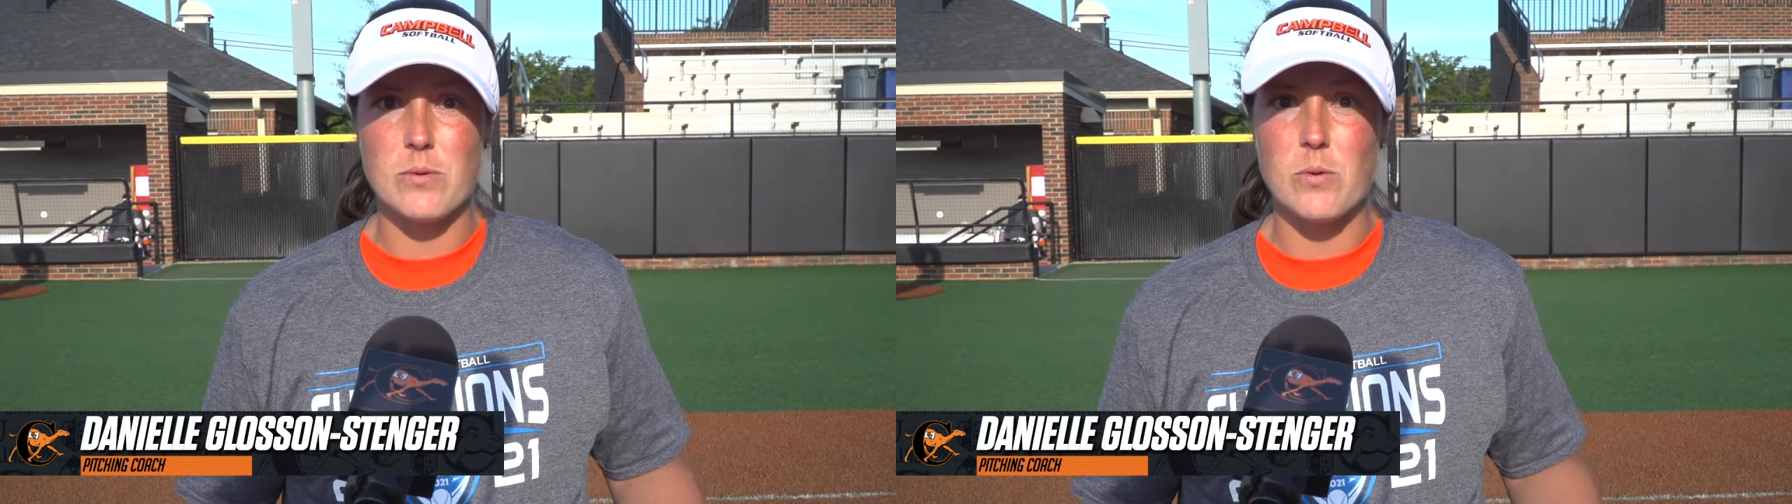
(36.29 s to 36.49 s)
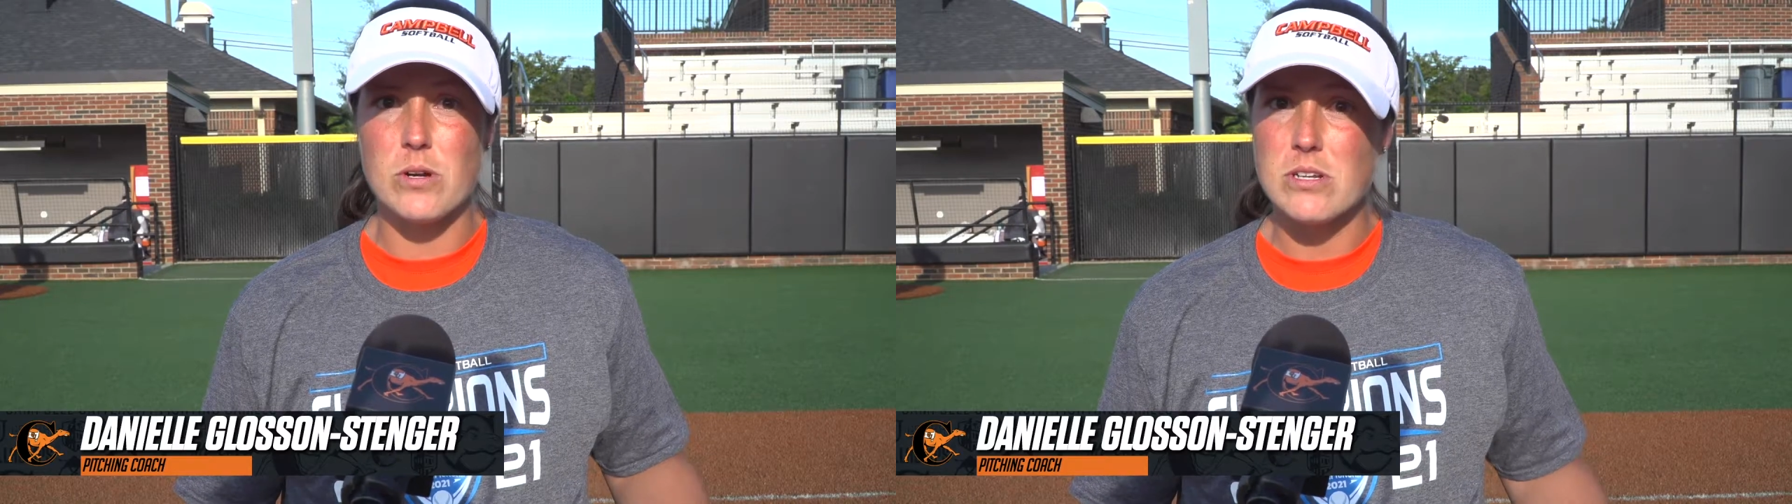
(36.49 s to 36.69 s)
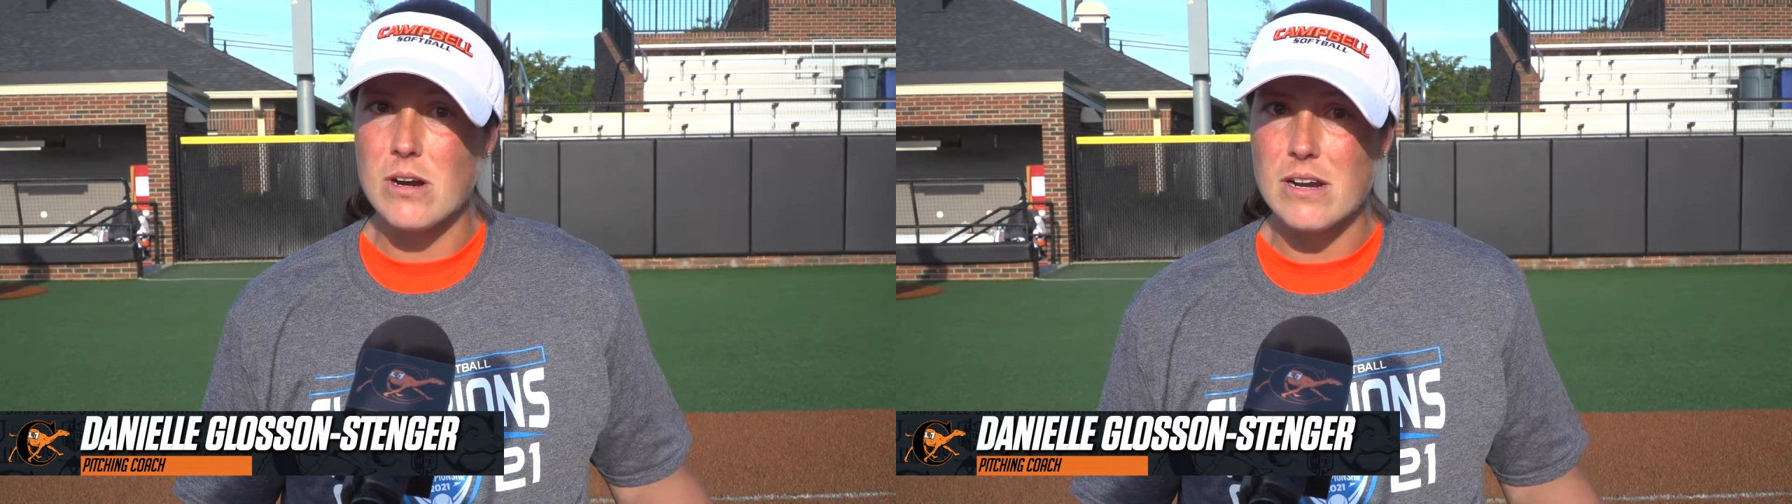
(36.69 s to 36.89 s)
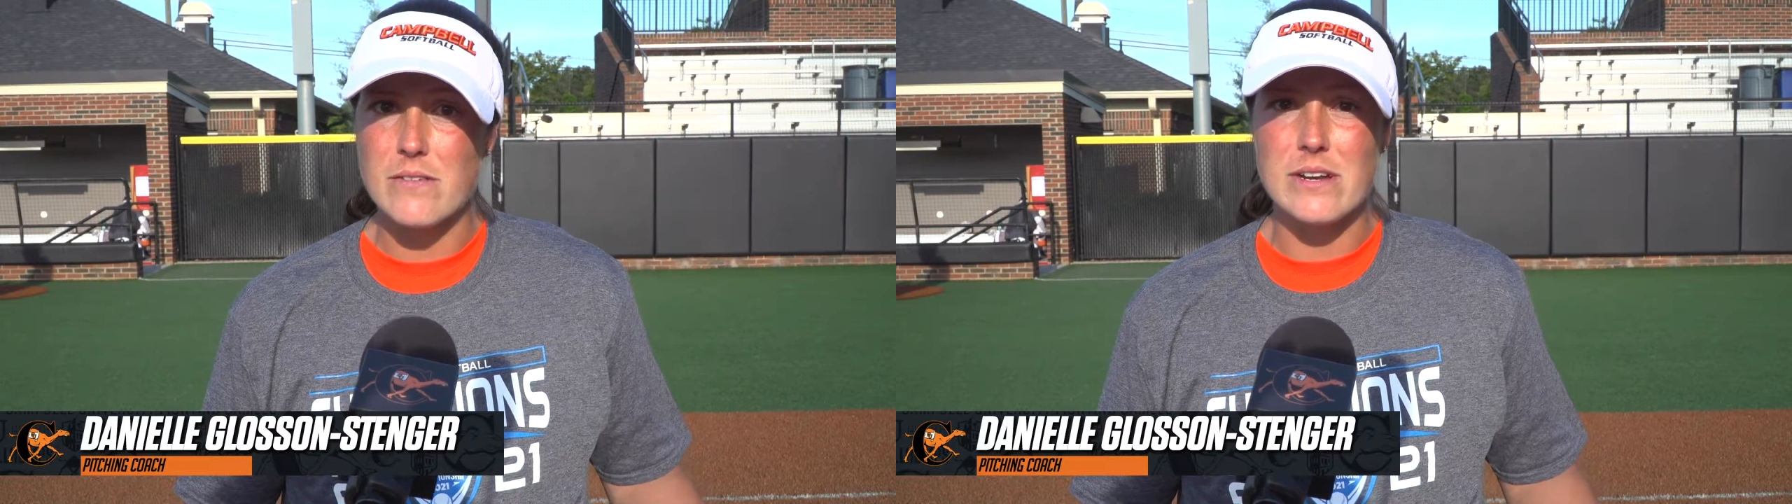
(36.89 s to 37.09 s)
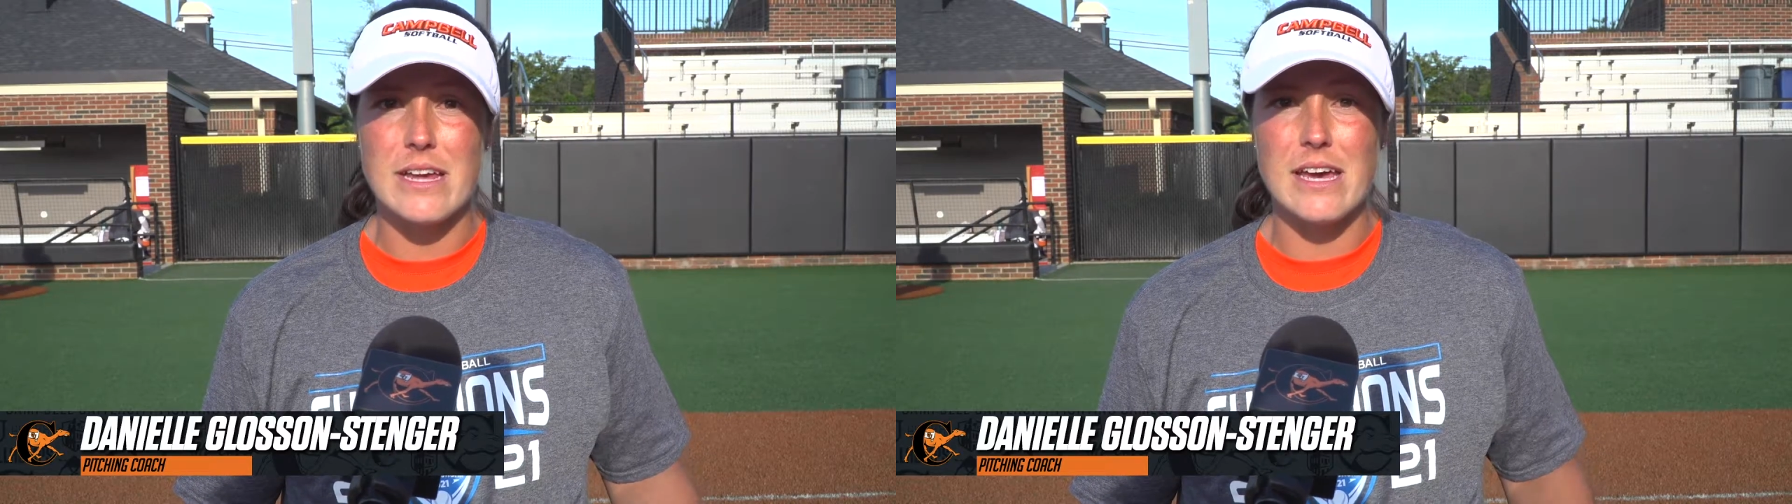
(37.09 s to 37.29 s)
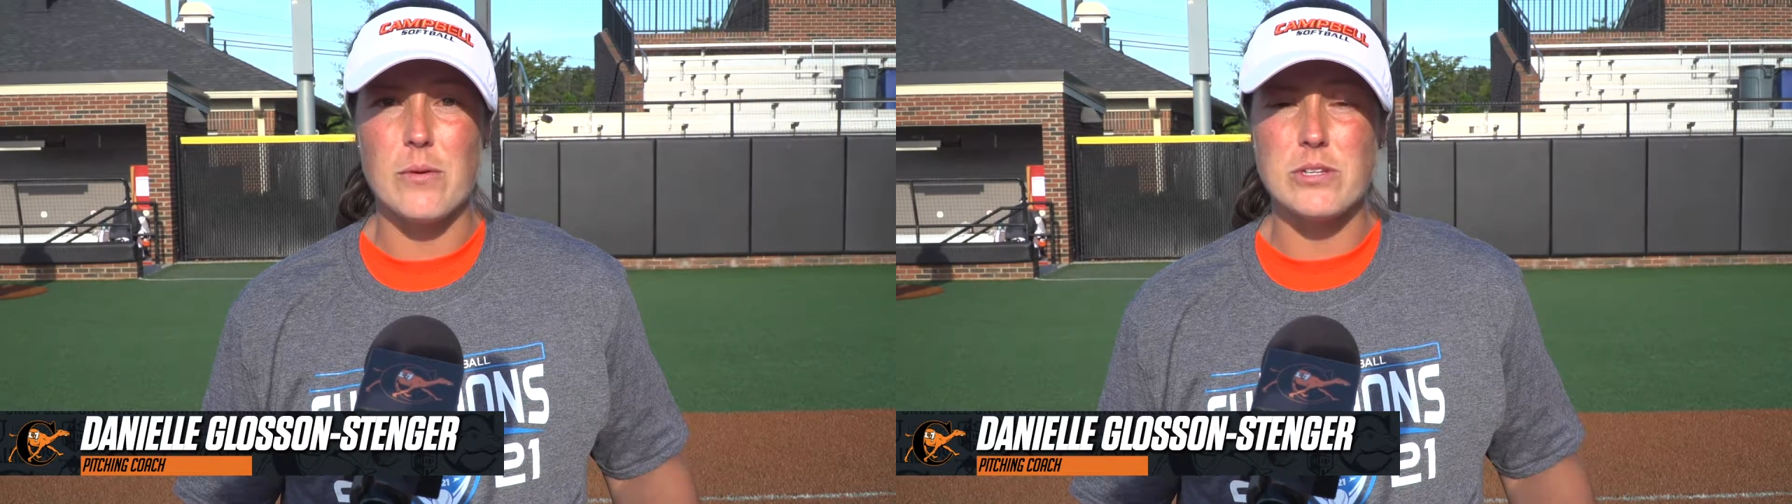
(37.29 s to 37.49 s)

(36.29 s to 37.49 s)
Like we worked hard every day.